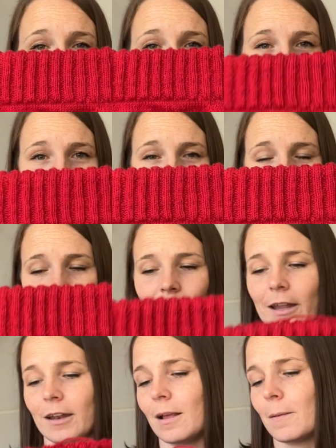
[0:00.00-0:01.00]
knit
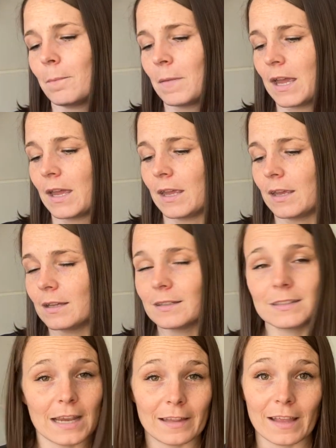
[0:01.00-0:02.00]
on my
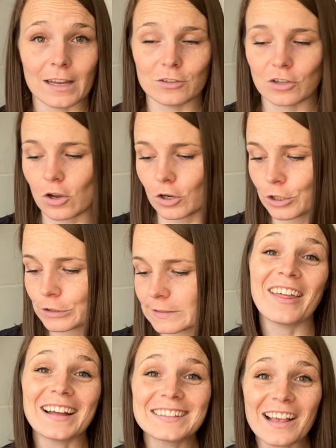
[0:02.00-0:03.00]
tan line joggers.
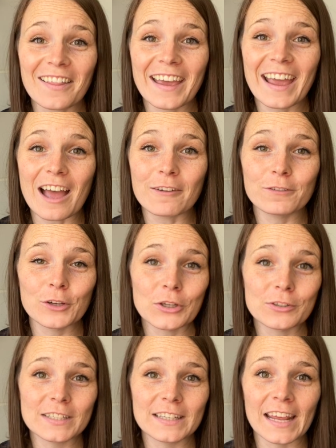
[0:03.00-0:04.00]
That's all I have for you
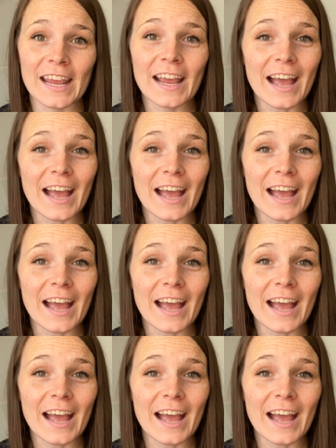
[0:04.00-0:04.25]
today.